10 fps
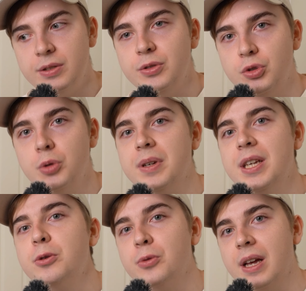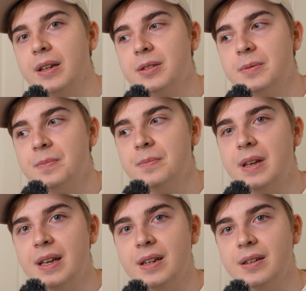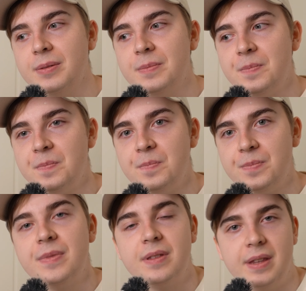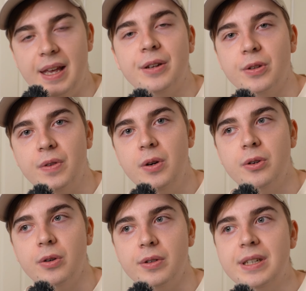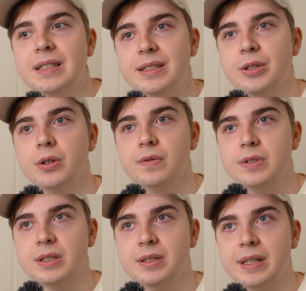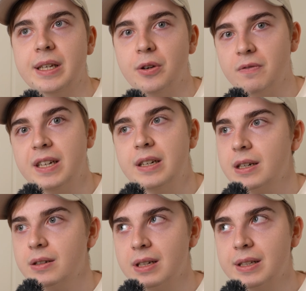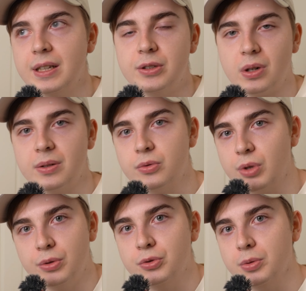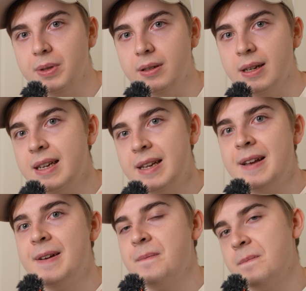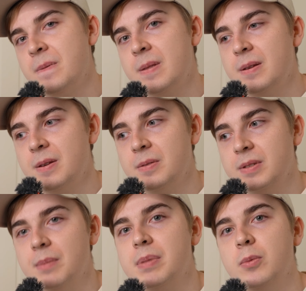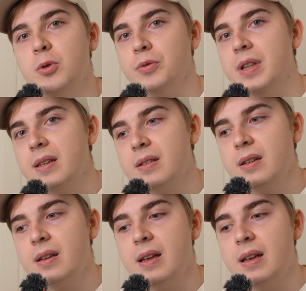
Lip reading: zoom into that and take the photo instead of just taking a wide angle and then try to zoom in. Some people do that,